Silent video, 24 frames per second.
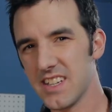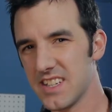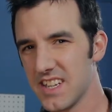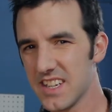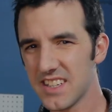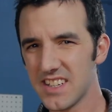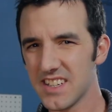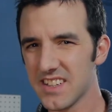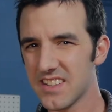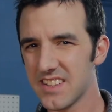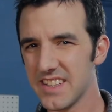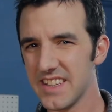
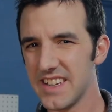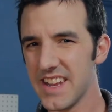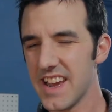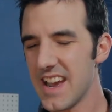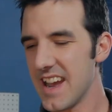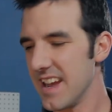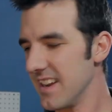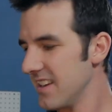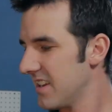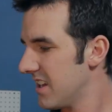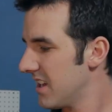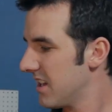Technically
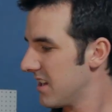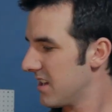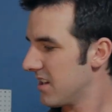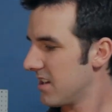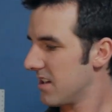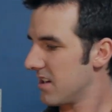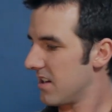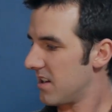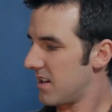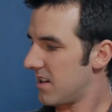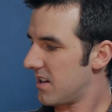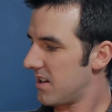not.
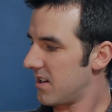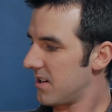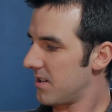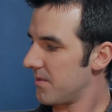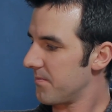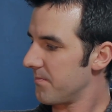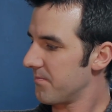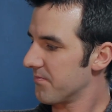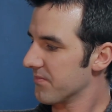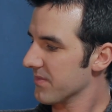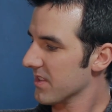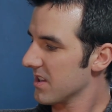
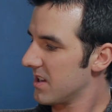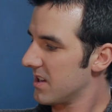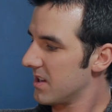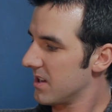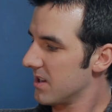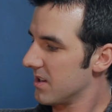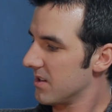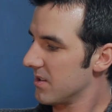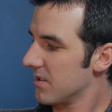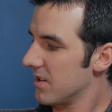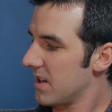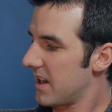
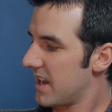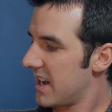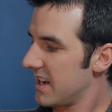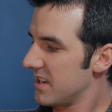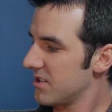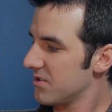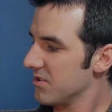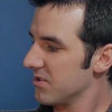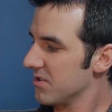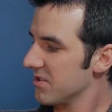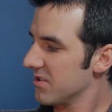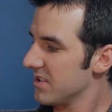
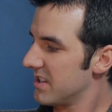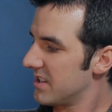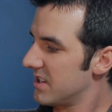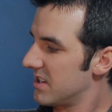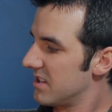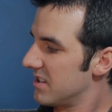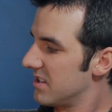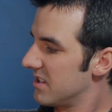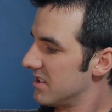I drilled